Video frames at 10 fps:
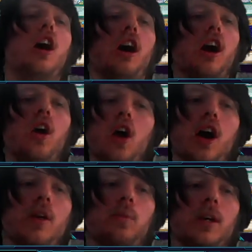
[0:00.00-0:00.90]
are
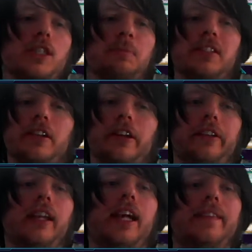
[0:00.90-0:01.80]
hard once per
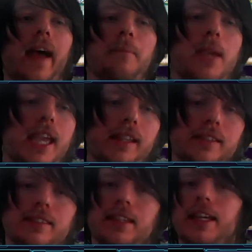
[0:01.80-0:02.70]
turn. That
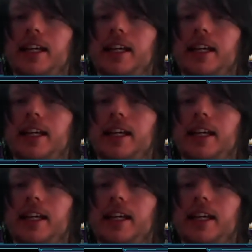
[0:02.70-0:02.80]
means